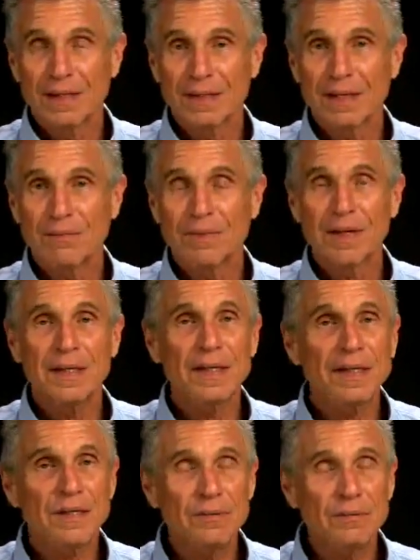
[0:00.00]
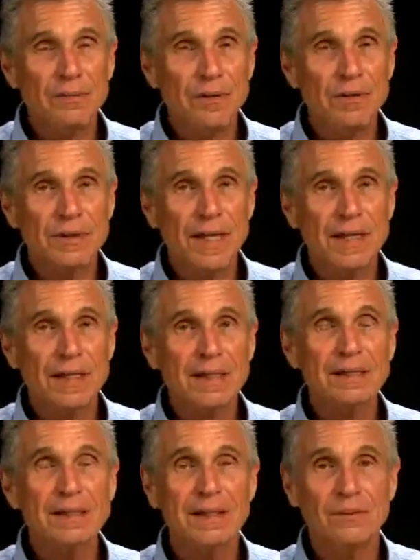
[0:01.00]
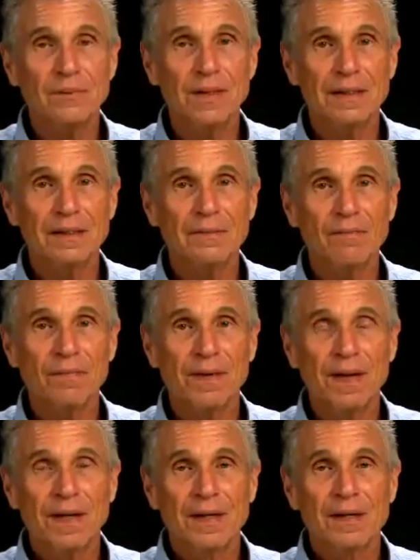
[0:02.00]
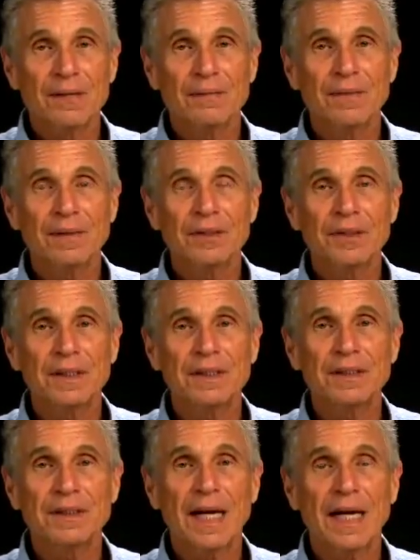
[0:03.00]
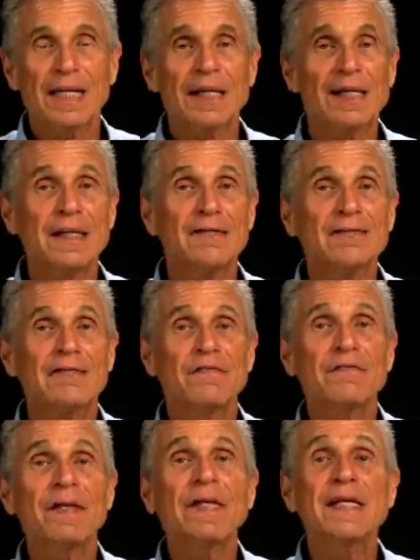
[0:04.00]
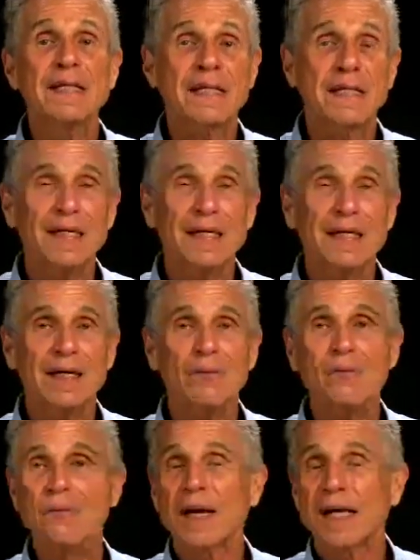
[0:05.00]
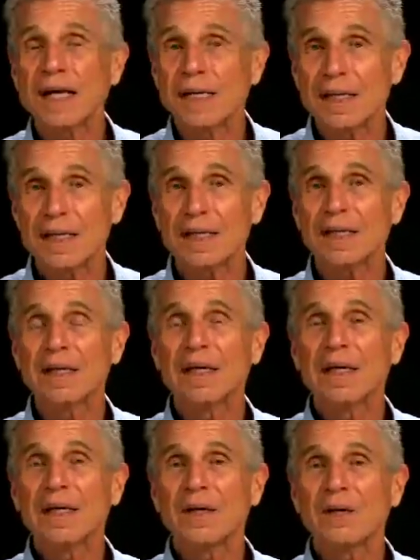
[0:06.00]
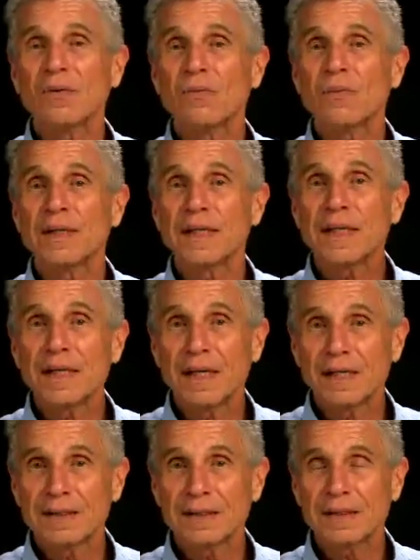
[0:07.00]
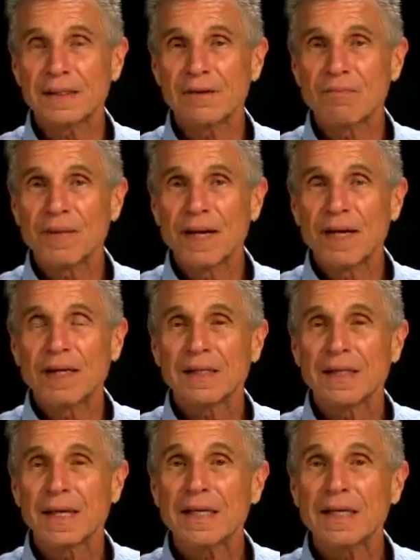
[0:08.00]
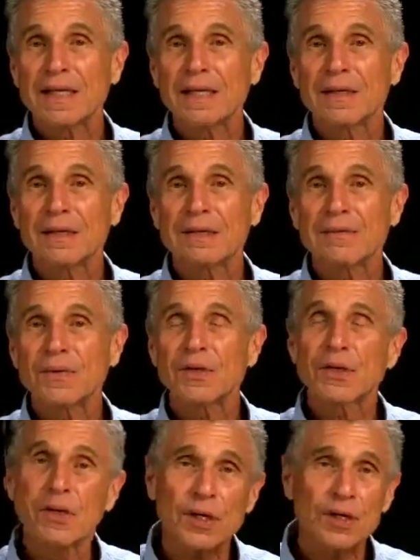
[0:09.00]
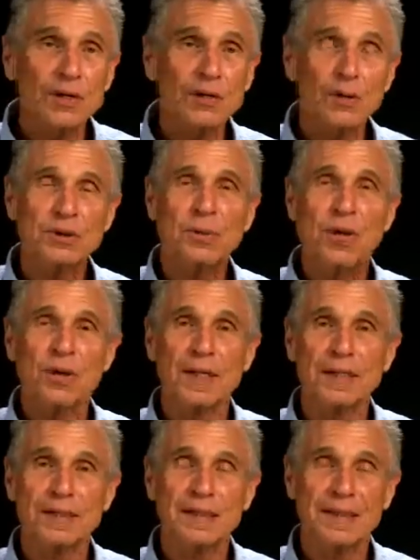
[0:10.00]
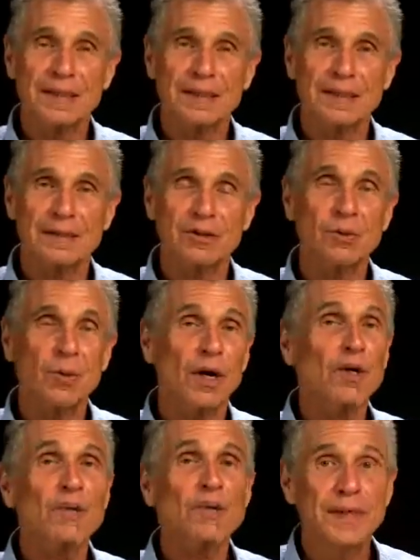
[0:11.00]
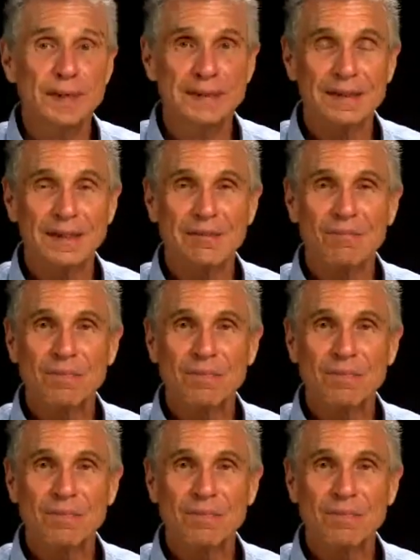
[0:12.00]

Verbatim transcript: that we need to birth that innocent one, which is that divinity awakening within us that can return us to our innocence, to our newness,